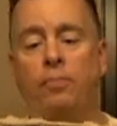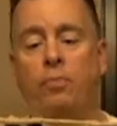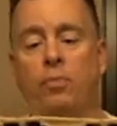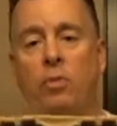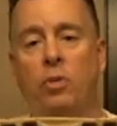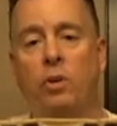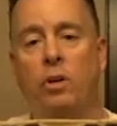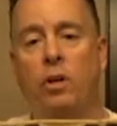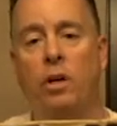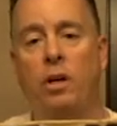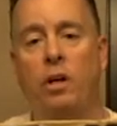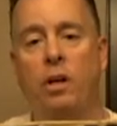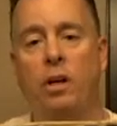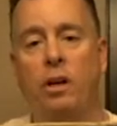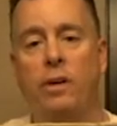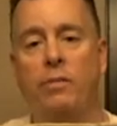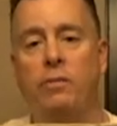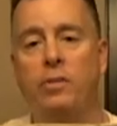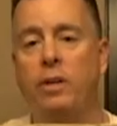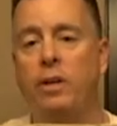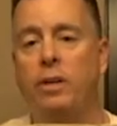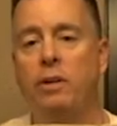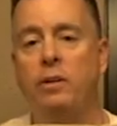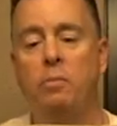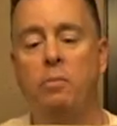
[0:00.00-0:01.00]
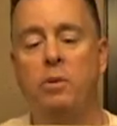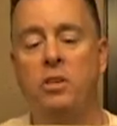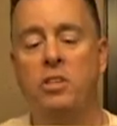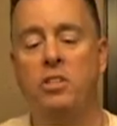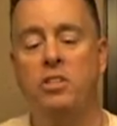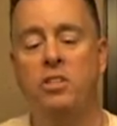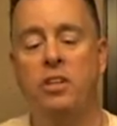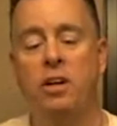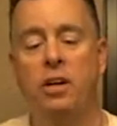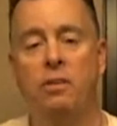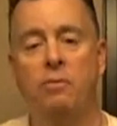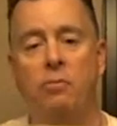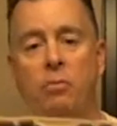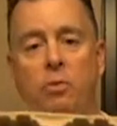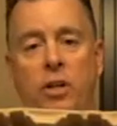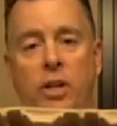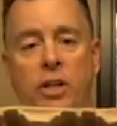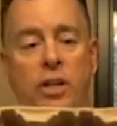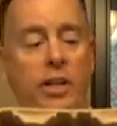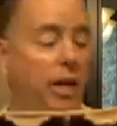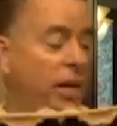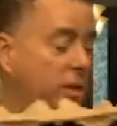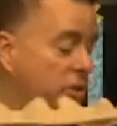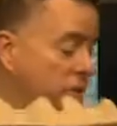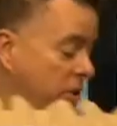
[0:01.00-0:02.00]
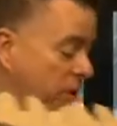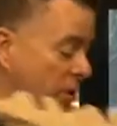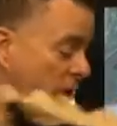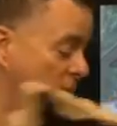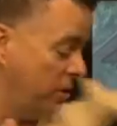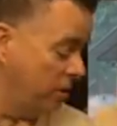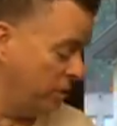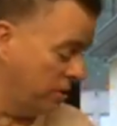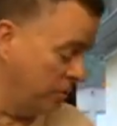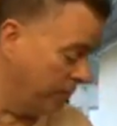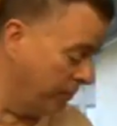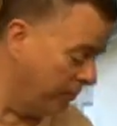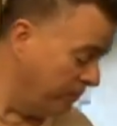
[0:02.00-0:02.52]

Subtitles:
Okay, everything will be safe when it gets to you.